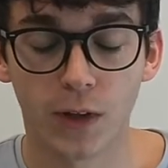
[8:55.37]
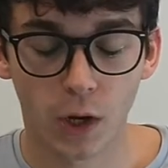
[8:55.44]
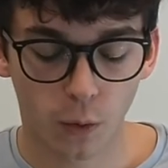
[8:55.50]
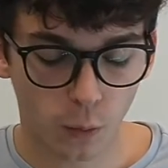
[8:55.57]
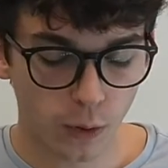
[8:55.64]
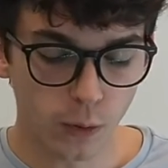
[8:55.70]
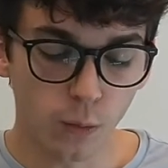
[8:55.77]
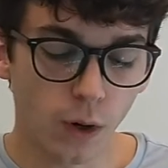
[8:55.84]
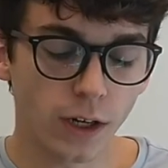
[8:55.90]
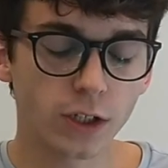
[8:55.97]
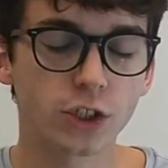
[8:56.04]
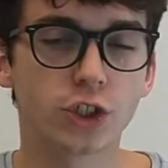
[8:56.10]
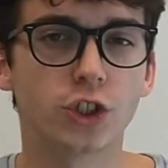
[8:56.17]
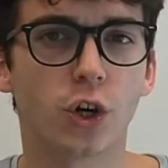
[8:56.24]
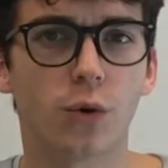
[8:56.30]
we want to
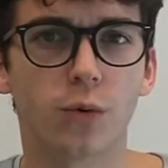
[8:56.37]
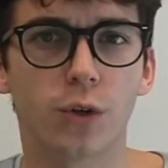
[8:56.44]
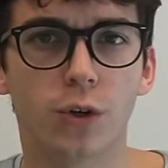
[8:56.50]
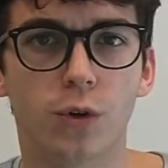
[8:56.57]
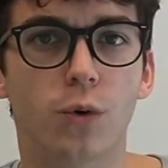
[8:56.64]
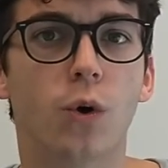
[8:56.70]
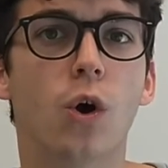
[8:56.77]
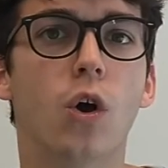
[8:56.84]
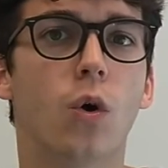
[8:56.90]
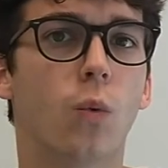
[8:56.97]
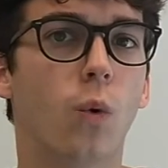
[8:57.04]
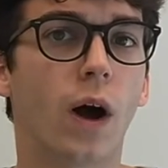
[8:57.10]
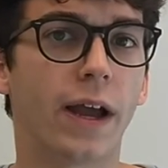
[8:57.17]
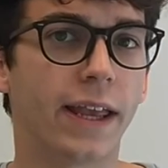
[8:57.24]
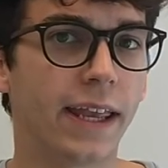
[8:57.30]
show you
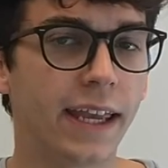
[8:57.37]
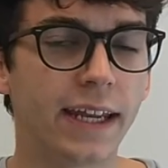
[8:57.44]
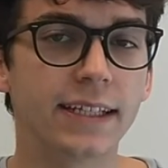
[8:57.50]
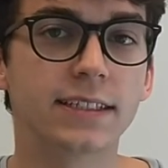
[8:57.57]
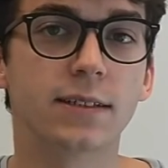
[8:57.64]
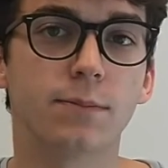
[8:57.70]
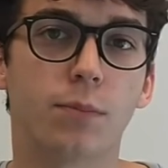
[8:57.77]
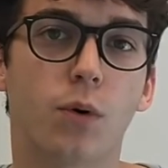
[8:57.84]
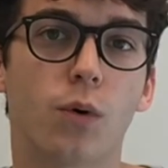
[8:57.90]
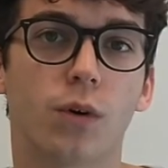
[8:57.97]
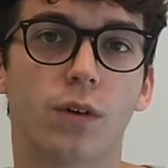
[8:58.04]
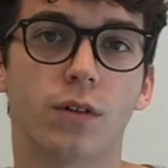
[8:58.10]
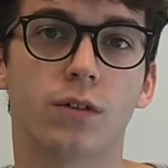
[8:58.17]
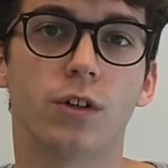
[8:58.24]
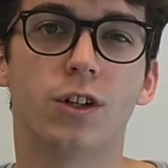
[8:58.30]
why it is
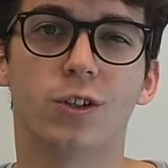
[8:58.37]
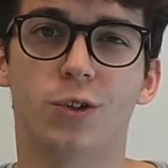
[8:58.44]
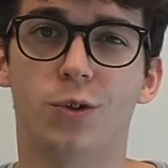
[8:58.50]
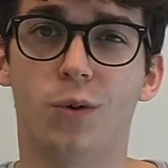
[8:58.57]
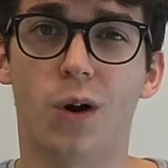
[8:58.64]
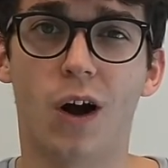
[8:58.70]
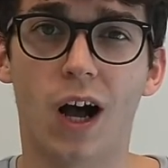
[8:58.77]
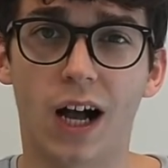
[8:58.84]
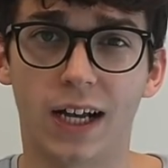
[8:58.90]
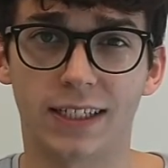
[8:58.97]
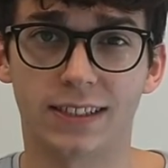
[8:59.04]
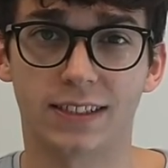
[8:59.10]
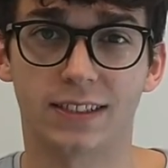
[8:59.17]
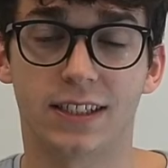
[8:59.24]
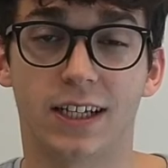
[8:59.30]
important to
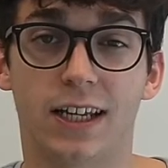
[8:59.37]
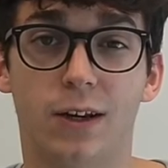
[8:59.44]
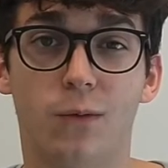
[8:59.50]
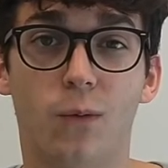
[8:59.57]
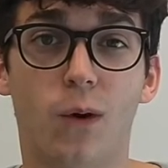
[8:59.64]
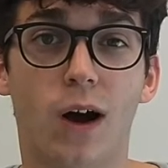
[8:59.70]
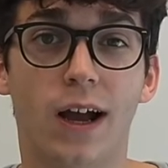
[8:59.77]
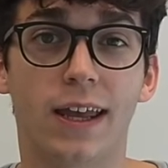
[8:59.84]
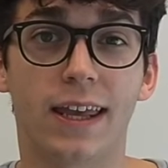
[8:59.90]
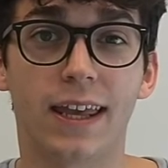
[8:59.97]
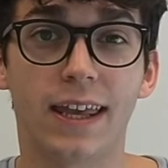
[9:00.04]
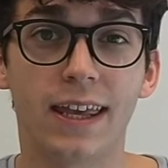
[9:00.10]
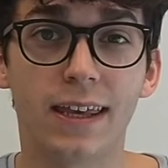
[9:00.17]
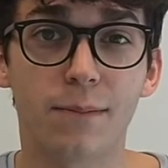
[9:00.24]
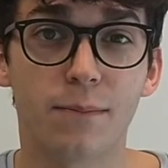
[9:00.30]
us and why
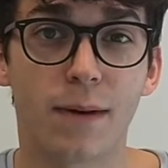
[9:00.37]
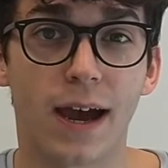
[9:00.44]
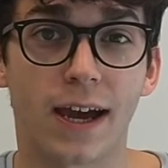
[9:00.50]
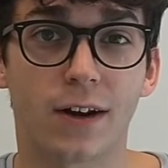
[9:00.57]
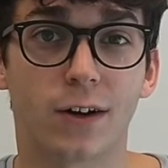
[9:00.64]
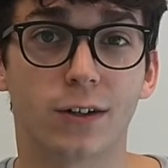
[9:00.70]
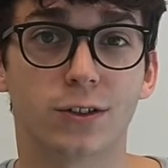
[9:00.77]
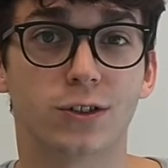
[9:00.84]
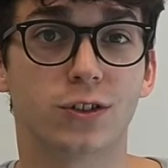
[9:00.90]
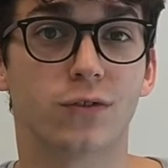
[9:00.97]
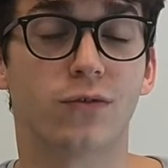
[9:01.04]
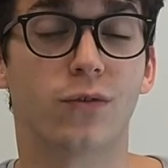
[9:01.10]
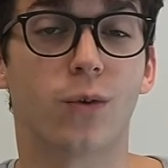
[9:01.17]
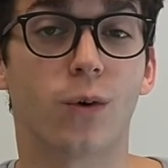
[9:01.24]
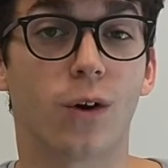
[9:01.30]
it matters
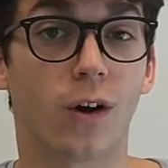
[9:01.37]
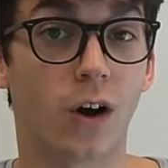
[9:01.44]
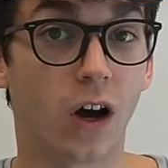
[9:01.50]
for